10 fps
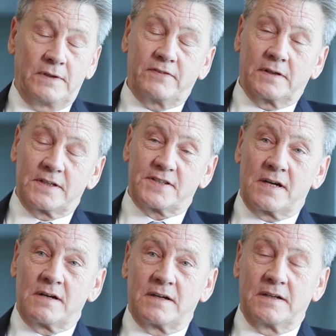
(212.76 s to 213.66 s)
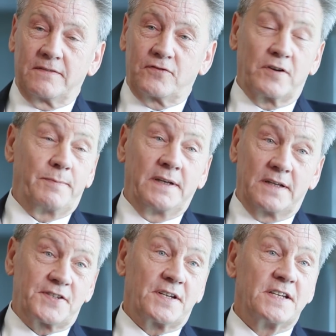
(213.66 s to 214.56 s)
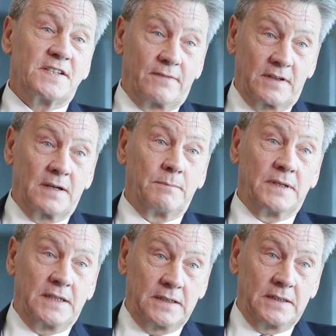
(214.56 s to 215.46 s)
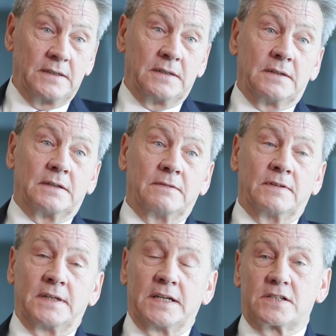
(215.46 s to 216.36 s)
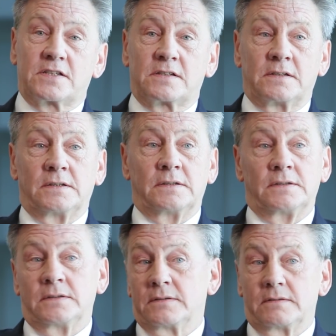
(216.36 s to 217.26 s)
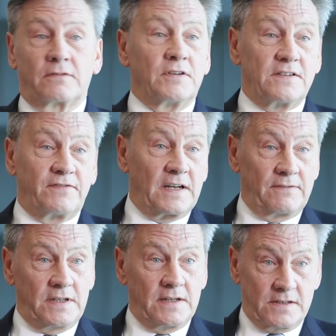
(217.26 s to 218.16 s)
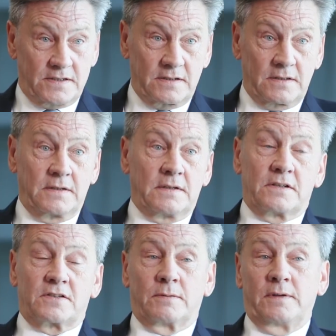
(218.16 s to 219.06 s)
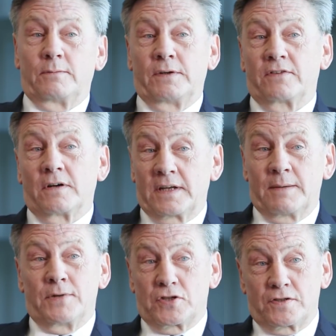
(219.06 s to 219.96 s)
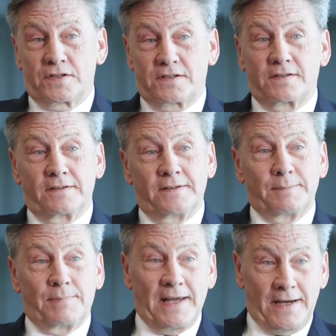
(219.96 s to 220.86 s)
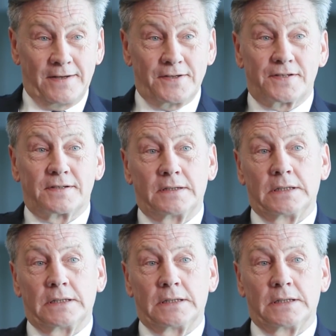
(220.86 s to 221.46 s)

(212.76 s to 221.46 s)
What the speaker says: We've got a target of tripling the size of the company over the next 3 to 5 years. So we've got ambitious plans.